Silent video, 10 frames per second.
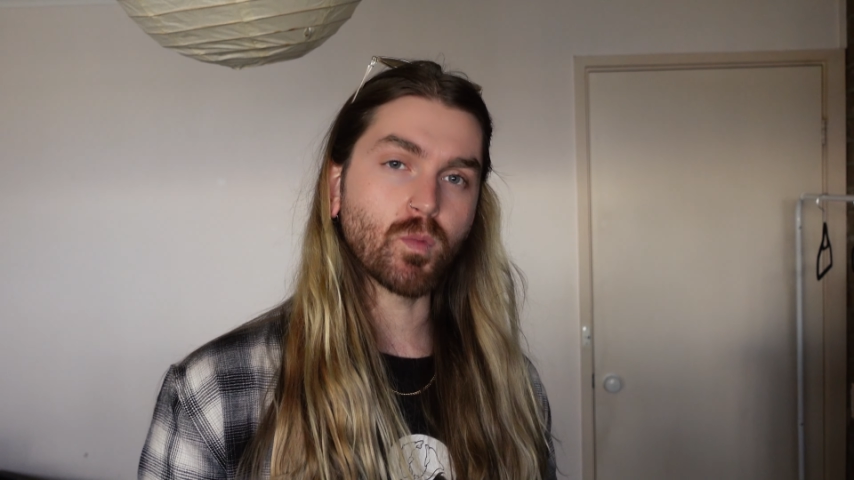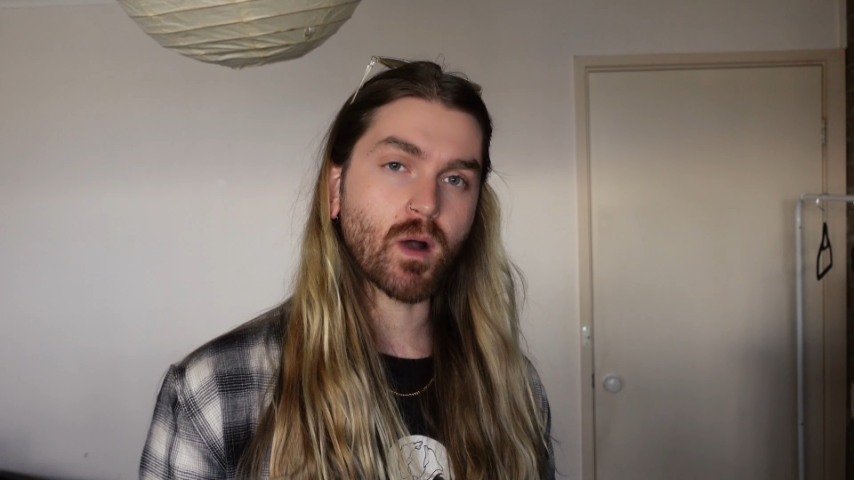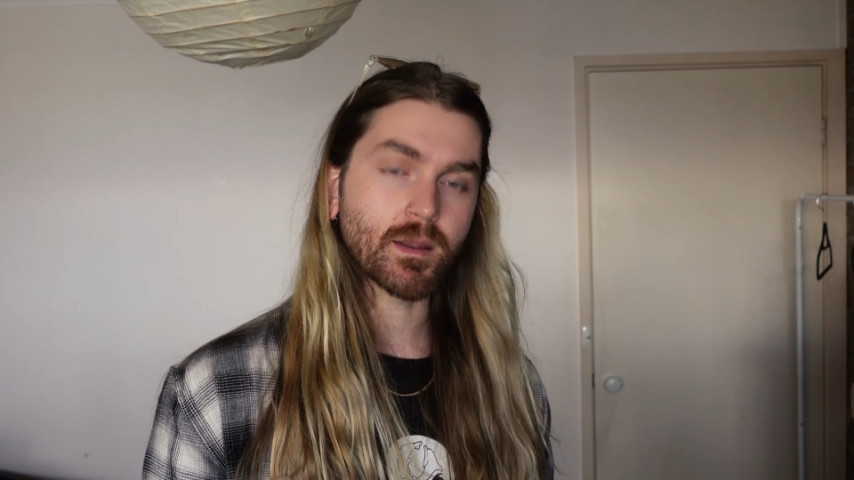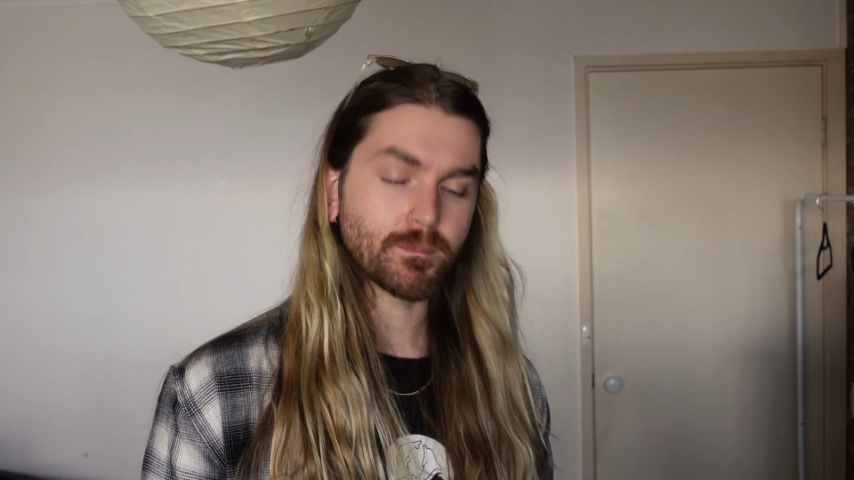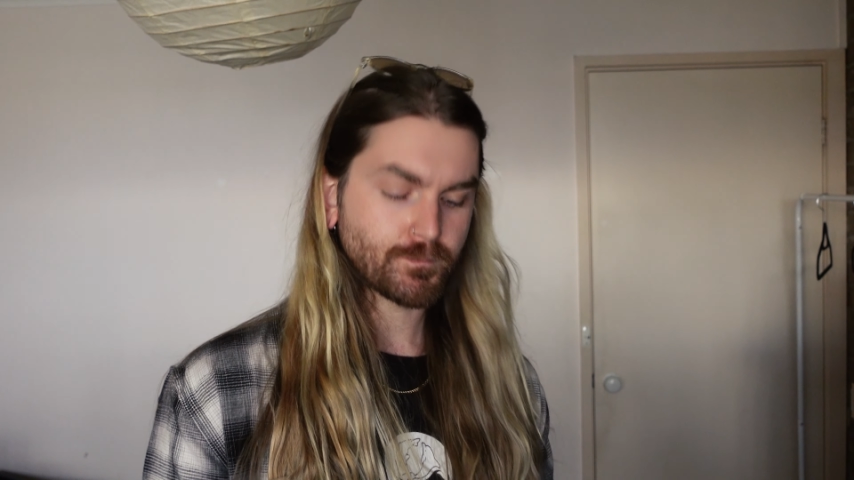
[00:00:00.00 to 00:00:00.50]

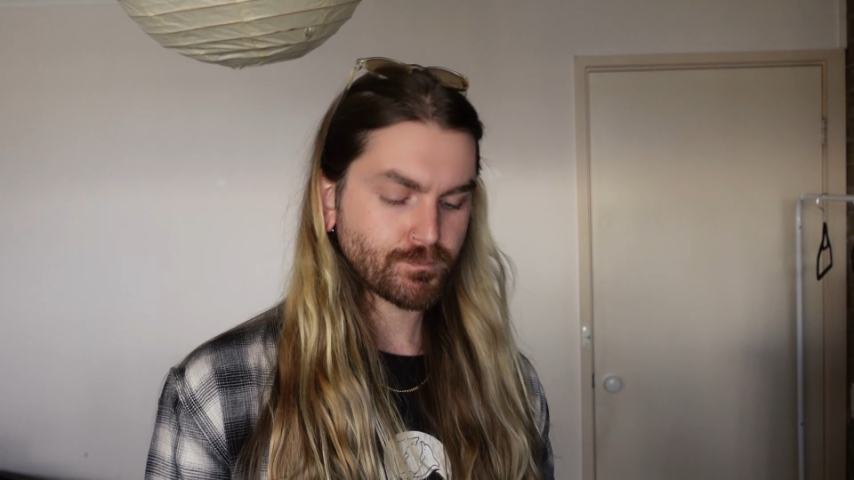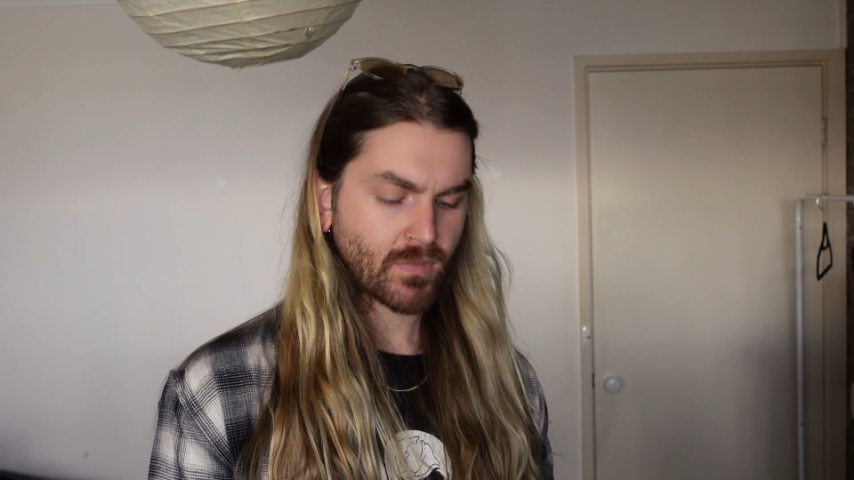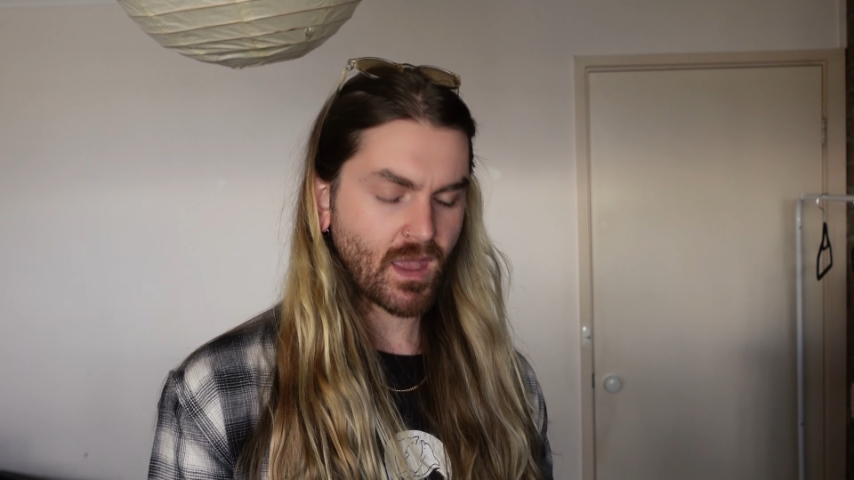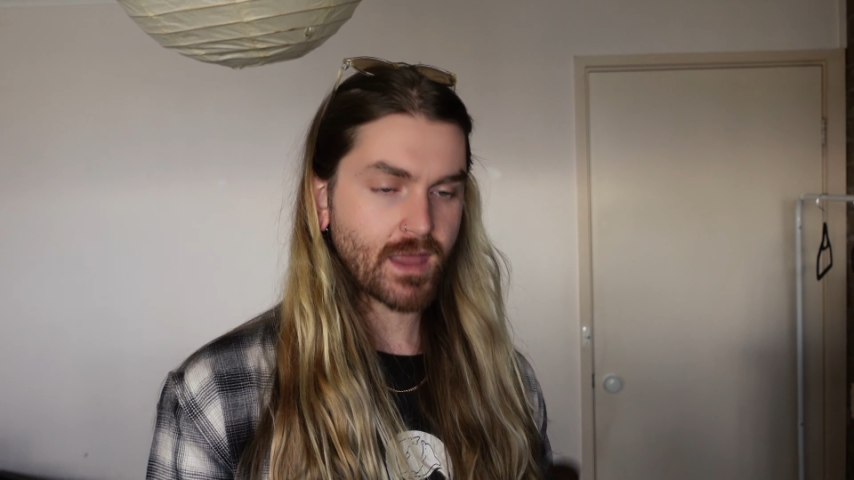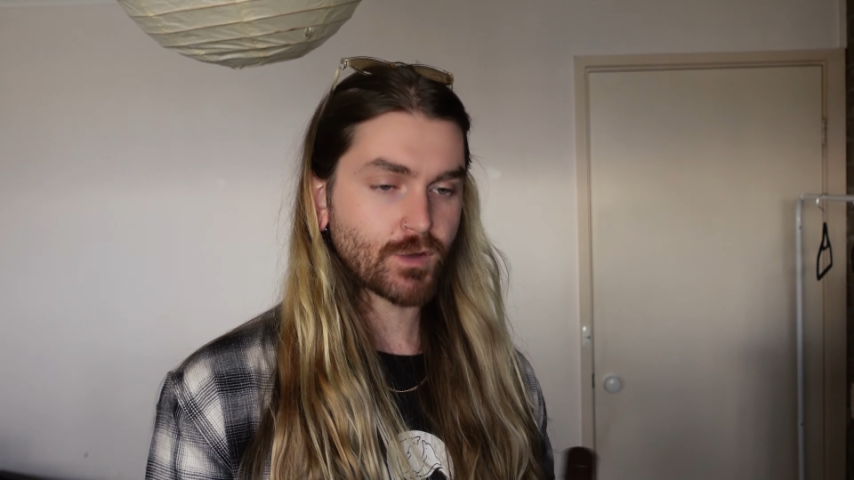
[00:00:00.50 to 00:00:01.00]
1,
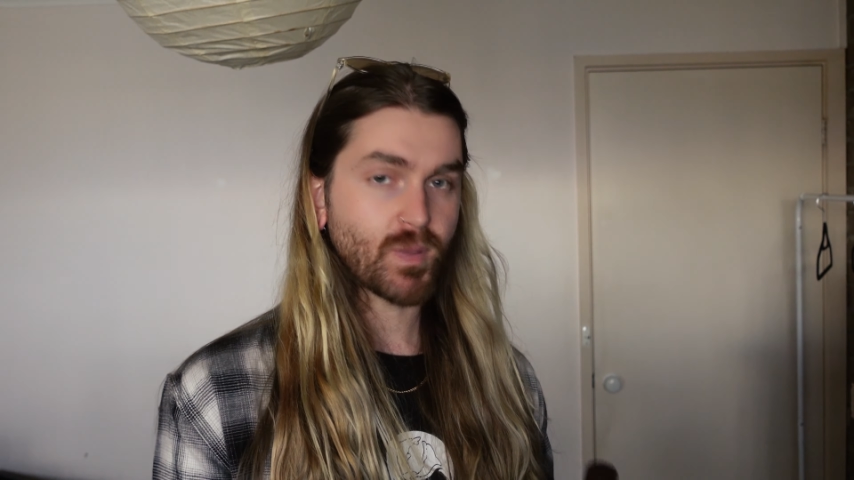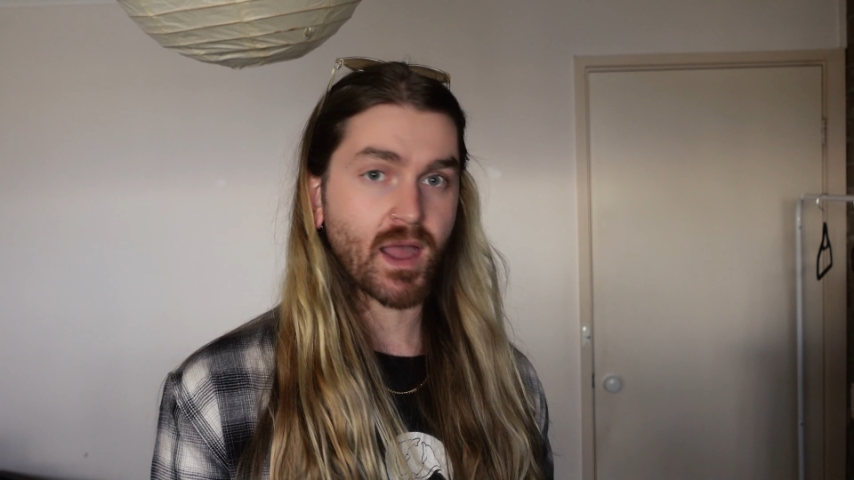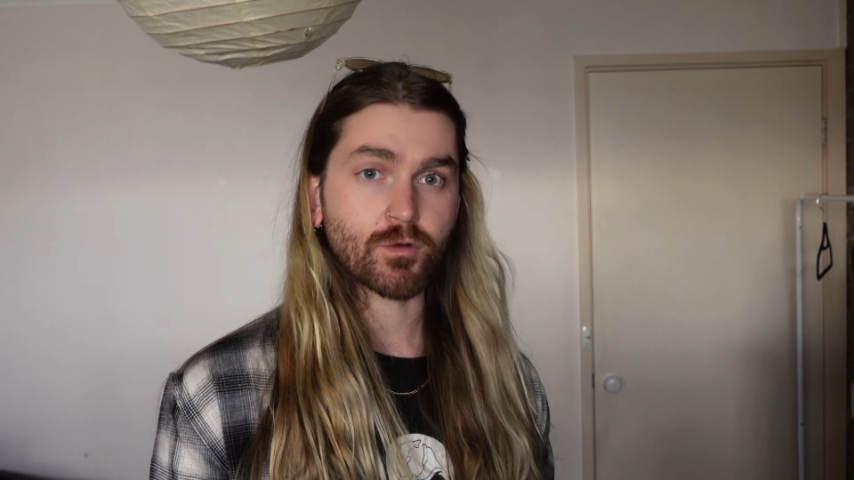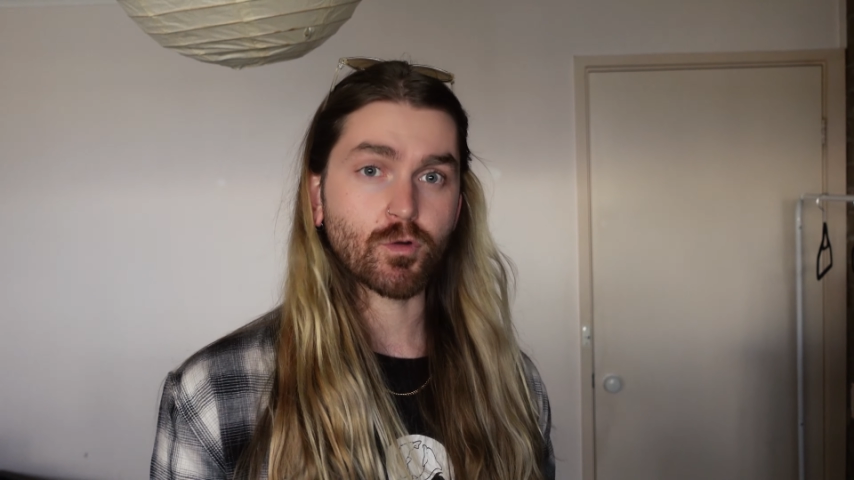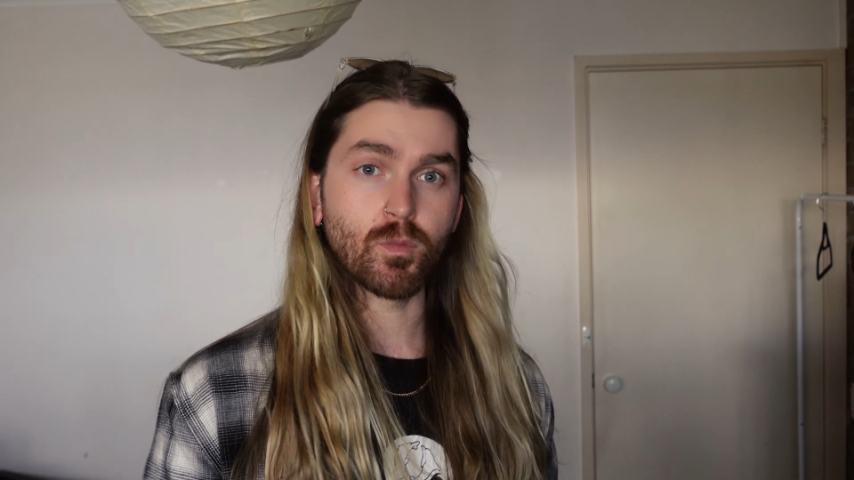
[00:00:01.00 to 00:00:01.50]
and
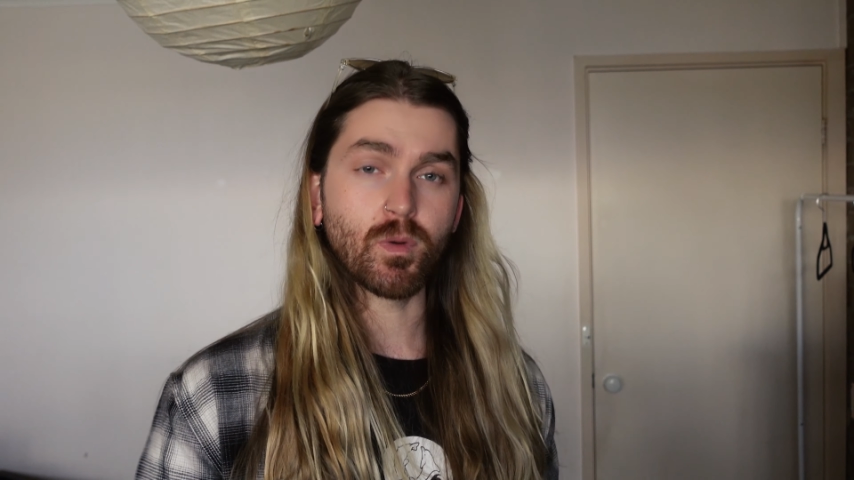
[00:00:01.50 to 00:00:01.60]
Paco